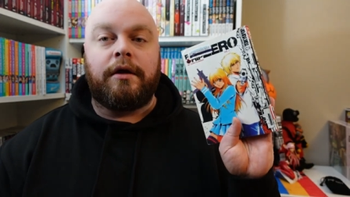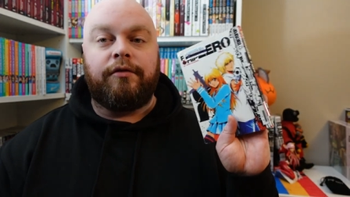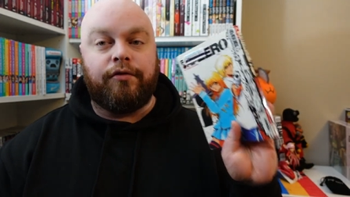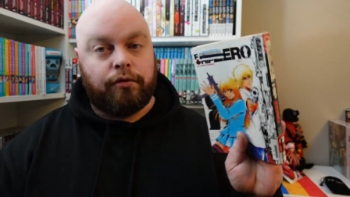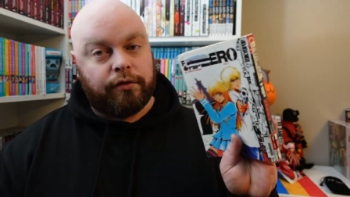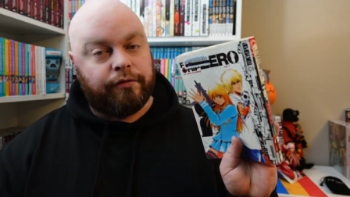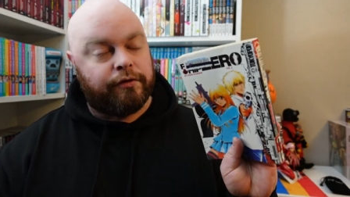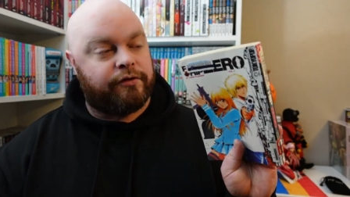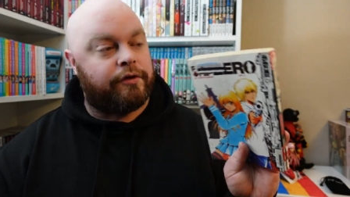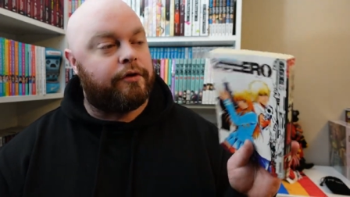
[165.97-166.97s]
if you're looking for
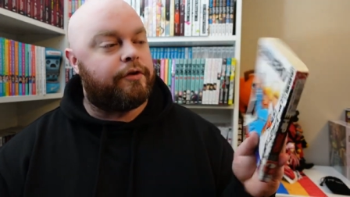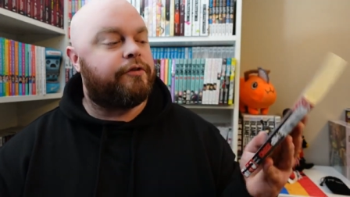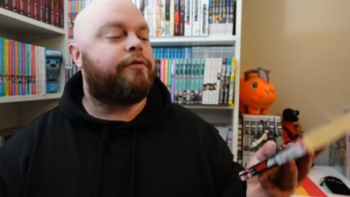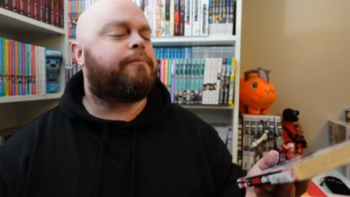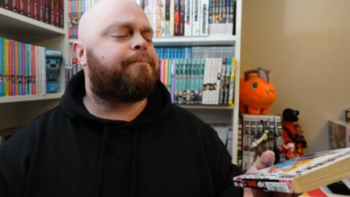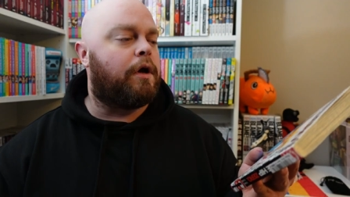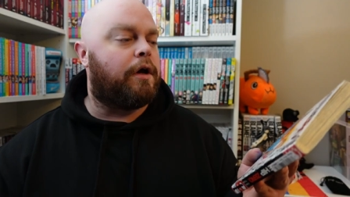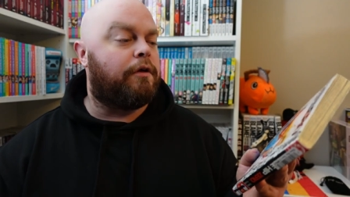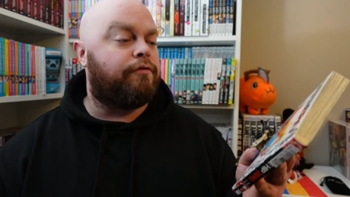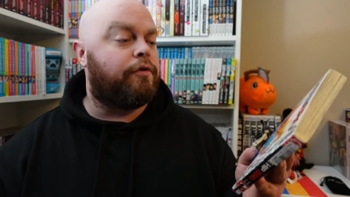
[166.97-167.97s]
the series.
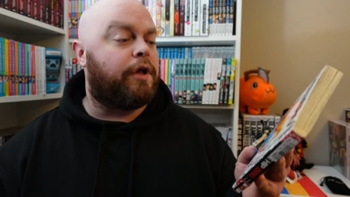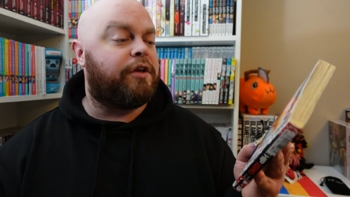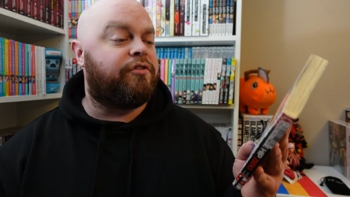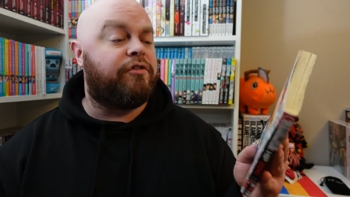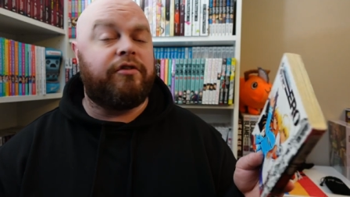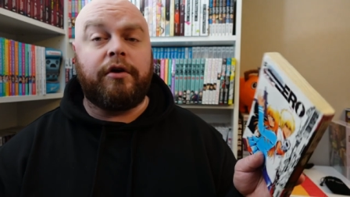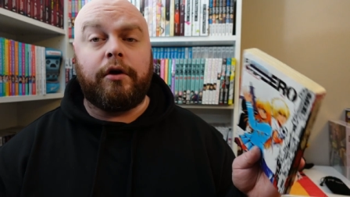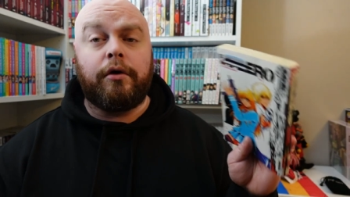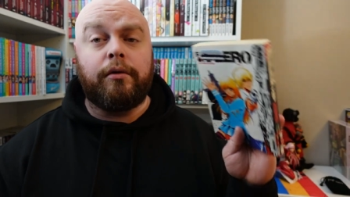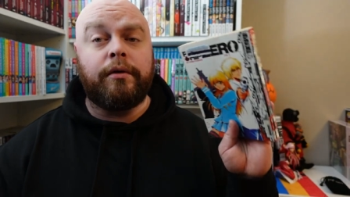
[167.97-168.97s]
If you like
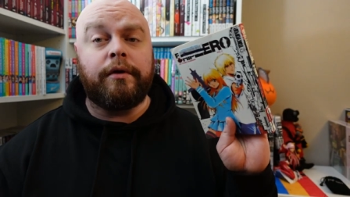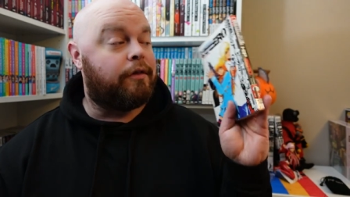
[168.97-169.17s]
GTO,